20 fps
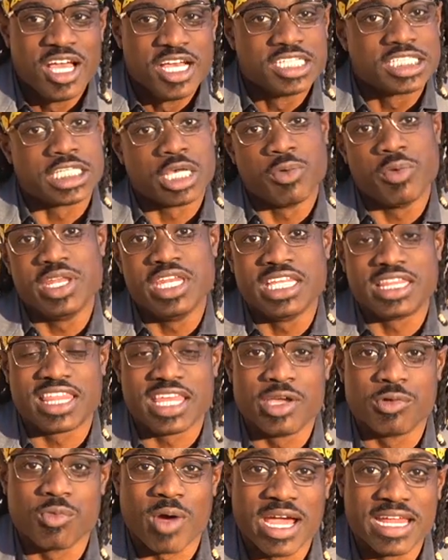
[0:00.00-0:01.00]
So
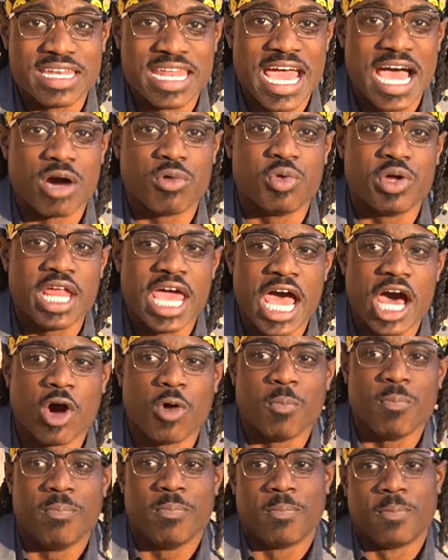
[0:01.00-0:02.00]
anything right now would
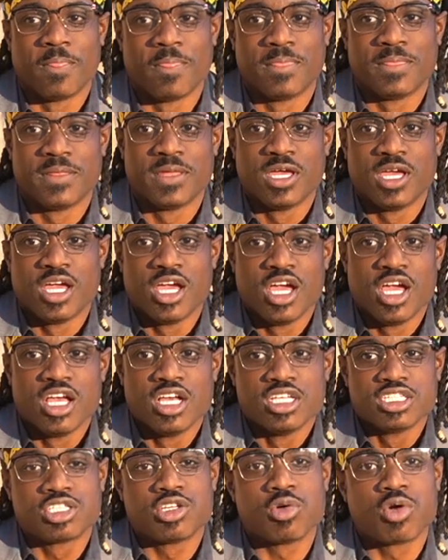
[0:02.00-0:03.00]
help.
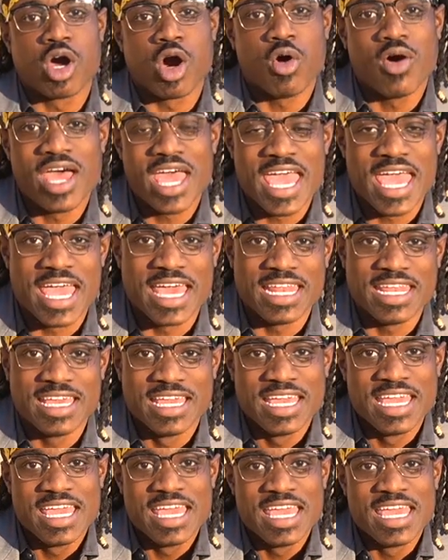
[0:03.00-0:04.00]
So go ahead
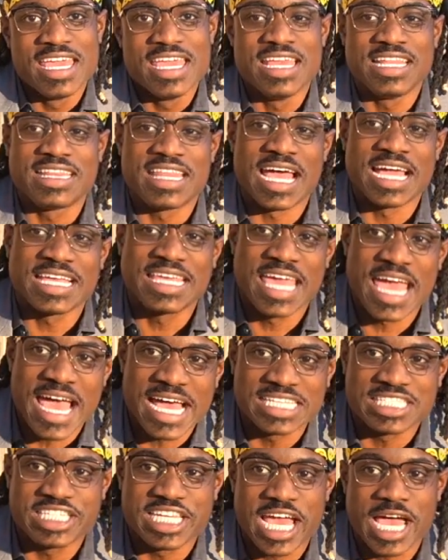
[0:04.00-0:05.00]
and hit that
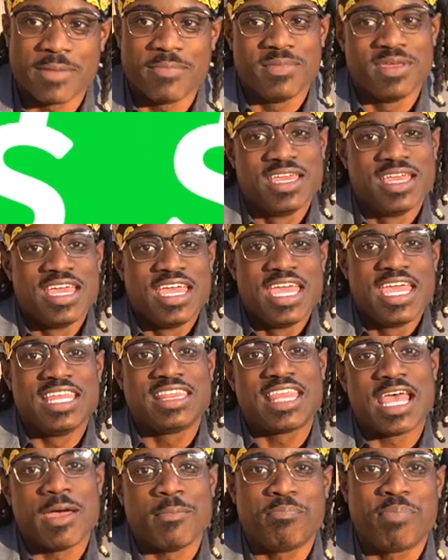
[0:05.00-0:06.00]
Cash App,
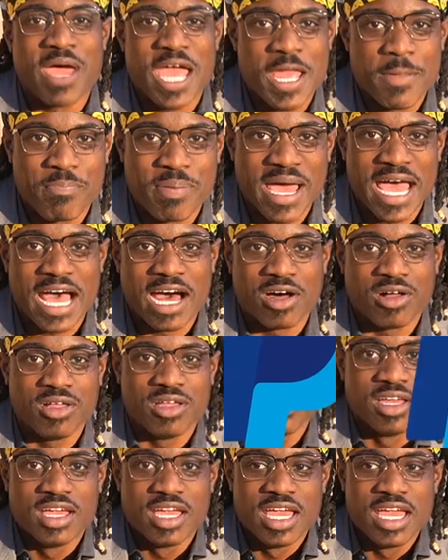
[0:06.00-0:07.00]
hit that PayPal,
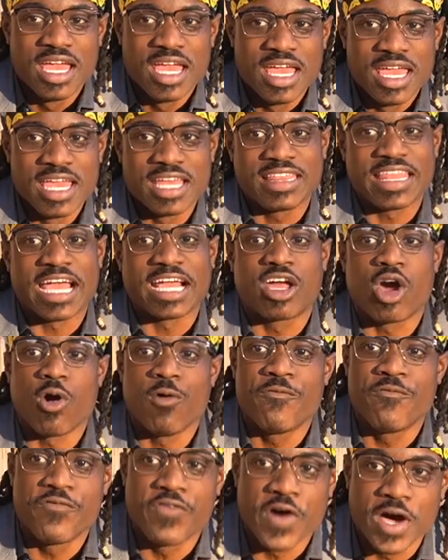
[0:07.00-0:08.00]
hit that
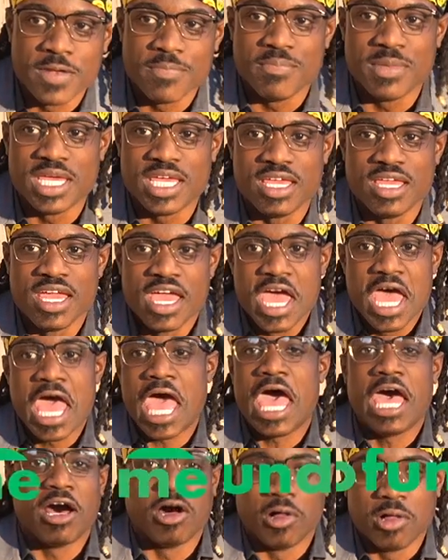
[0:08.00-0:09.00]
GoFundMe,
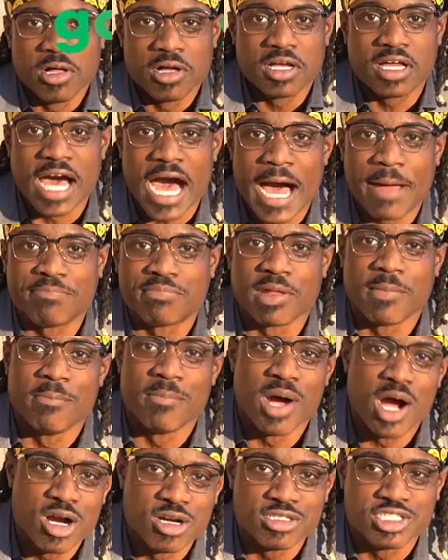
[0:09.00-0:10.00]
hell, cop the
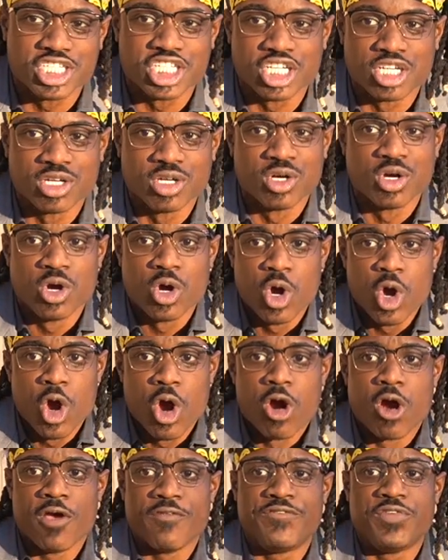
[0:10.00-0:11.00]

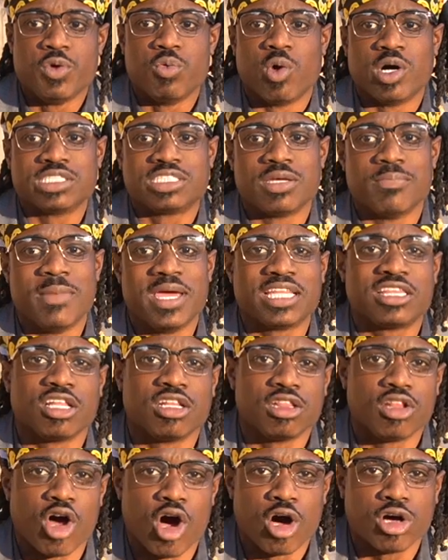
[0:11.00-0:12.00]
merch. Or if you want to make the
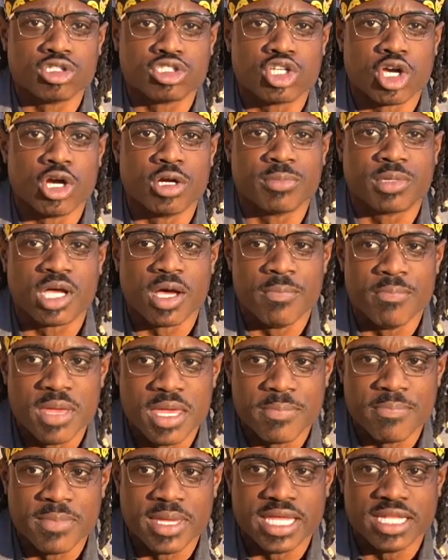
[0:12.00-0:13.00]
long-term
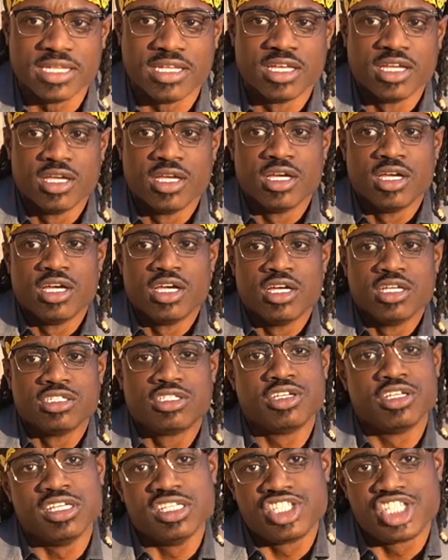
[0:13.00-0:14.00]
commitment
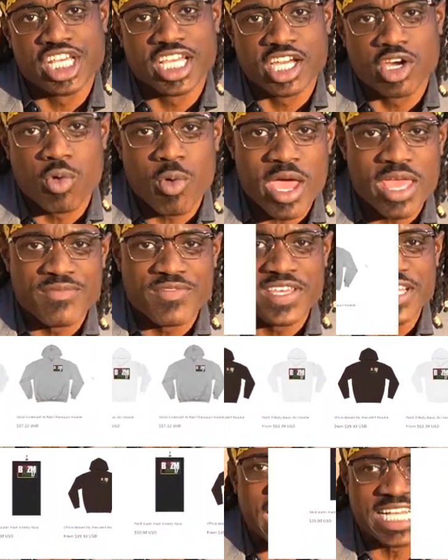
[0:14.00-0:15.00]
to the
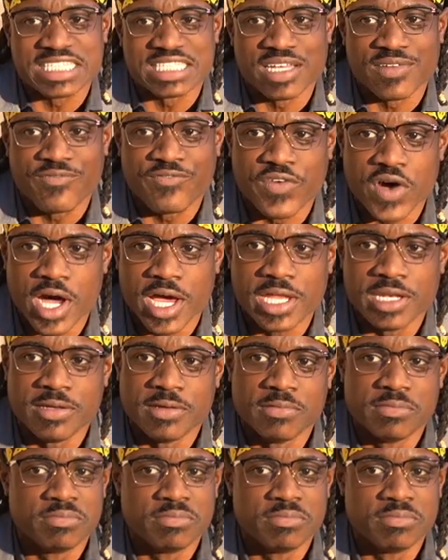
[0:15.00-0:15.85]
Jenquavius Jackson Fund,